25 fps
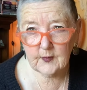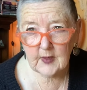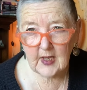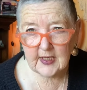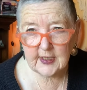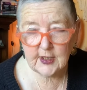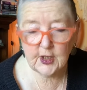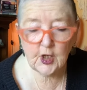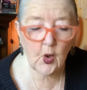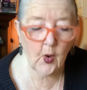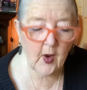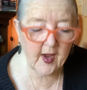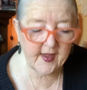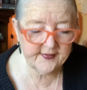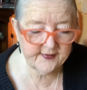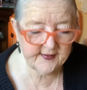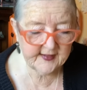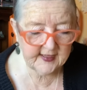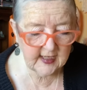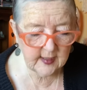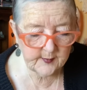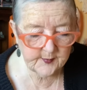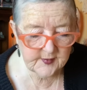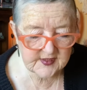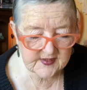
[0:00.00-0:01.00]
I
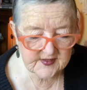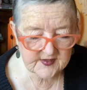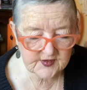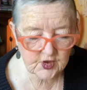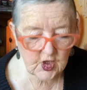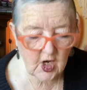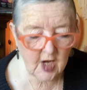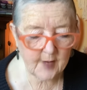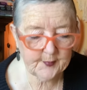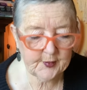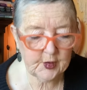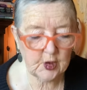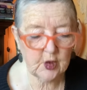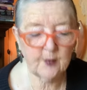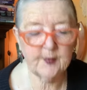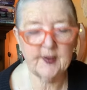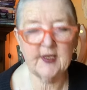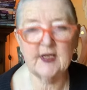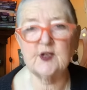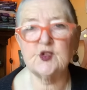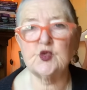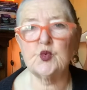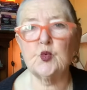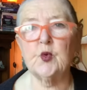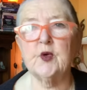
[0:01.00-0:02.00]
think I'm going to stop here
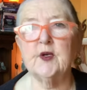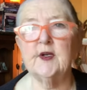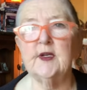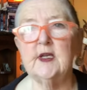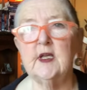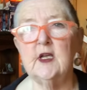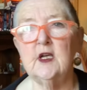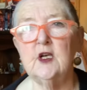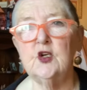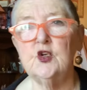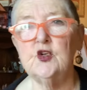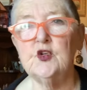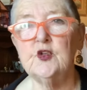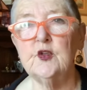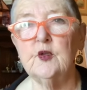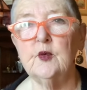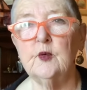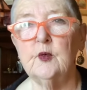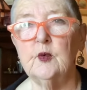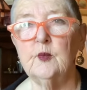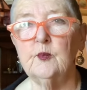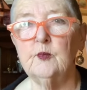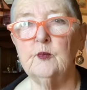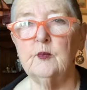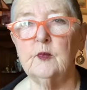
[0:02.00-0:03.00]
because we're going to get into the
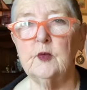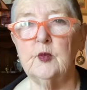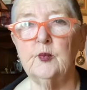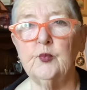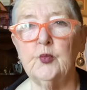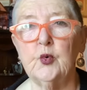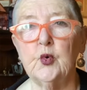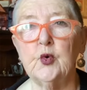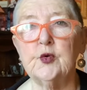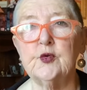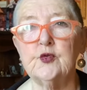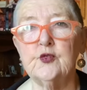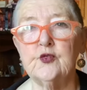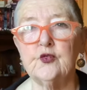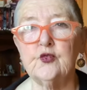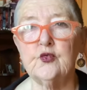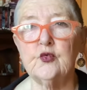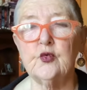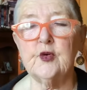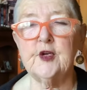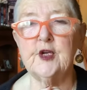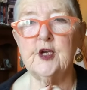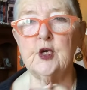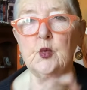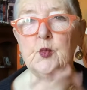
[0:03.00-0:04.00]
important
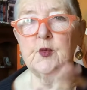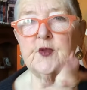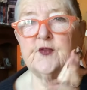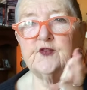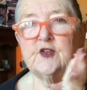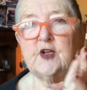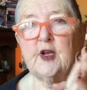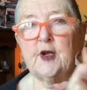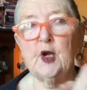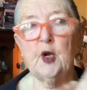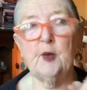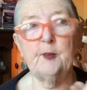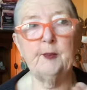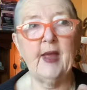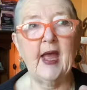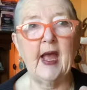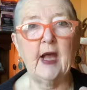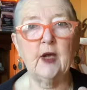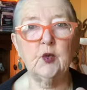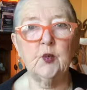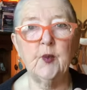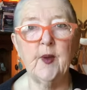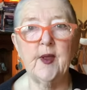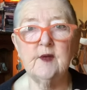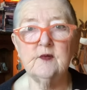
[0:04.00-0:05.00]
story here. We've done our
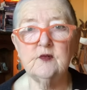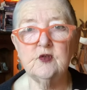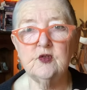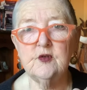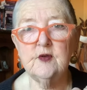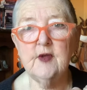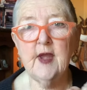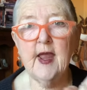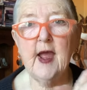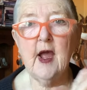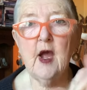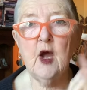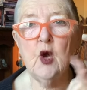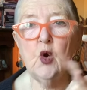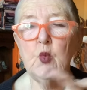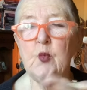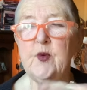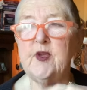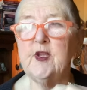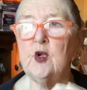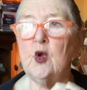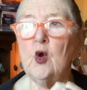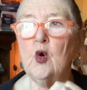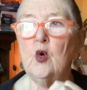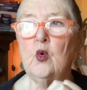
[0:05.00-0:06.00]
background now.
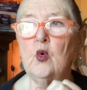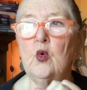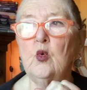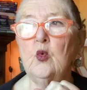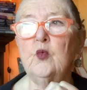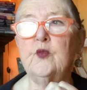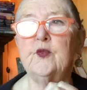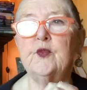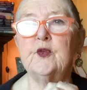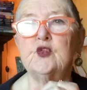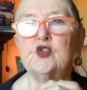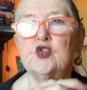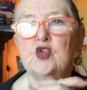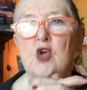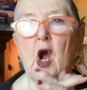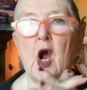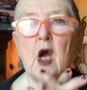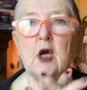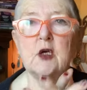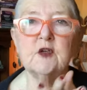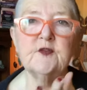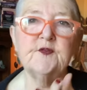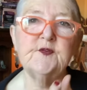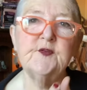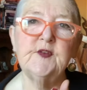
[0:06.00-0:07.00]
We know the
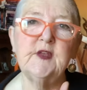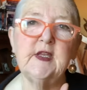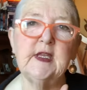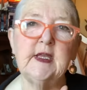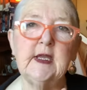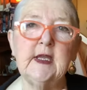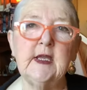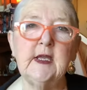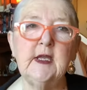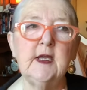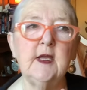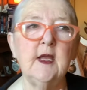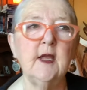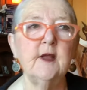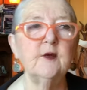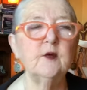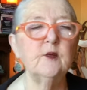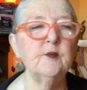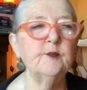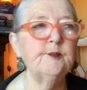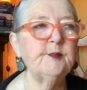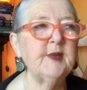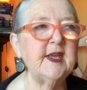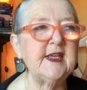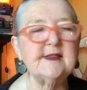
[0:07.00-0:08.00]
geography
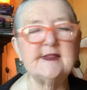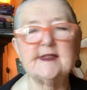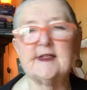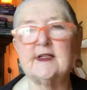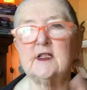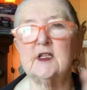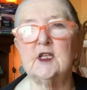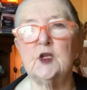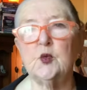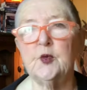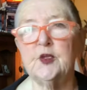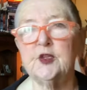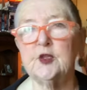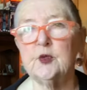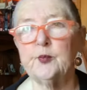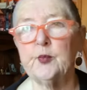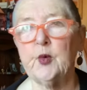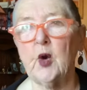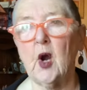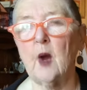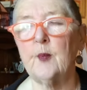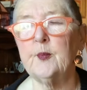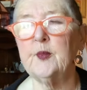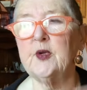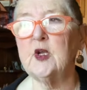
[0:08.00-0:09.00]
and basically what the
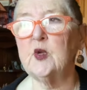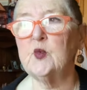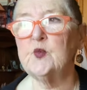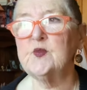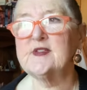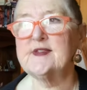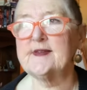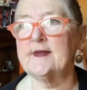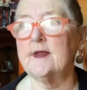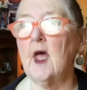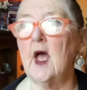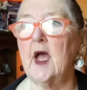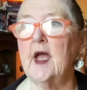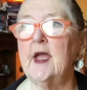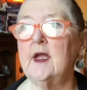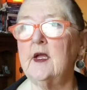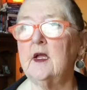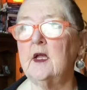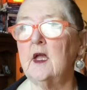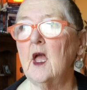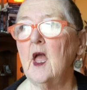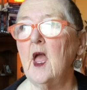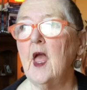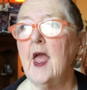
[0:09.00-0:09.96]
property was like,